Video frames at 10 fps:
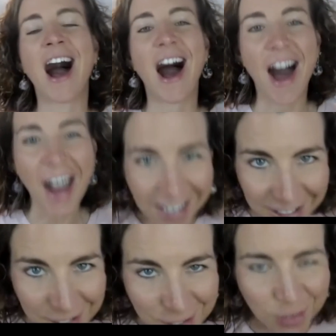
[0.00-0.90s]
on
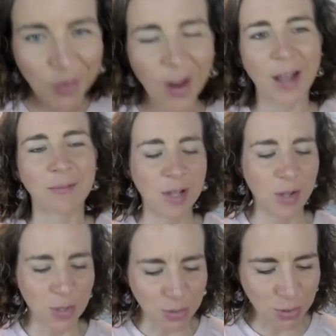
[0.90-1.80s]
Instagram
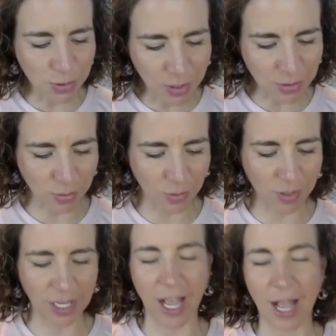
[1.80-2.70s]
to control the
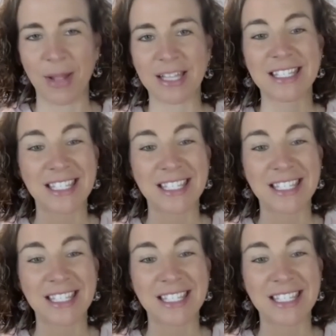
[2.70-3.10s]
comments,